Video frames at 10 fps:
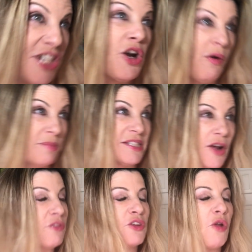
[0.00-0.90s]
Joe
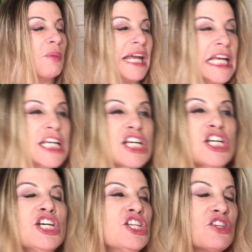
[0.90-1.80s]
himself told me.
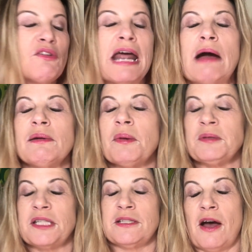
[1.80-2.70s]
So now I'm up
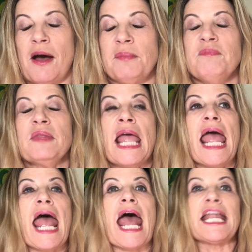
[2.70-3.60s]
at the top,
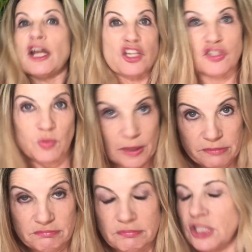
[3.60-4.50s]
And now you just wait.
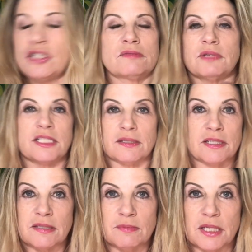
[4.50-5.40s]

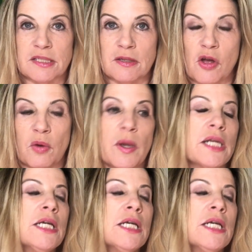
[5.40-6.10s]
It's a long wait.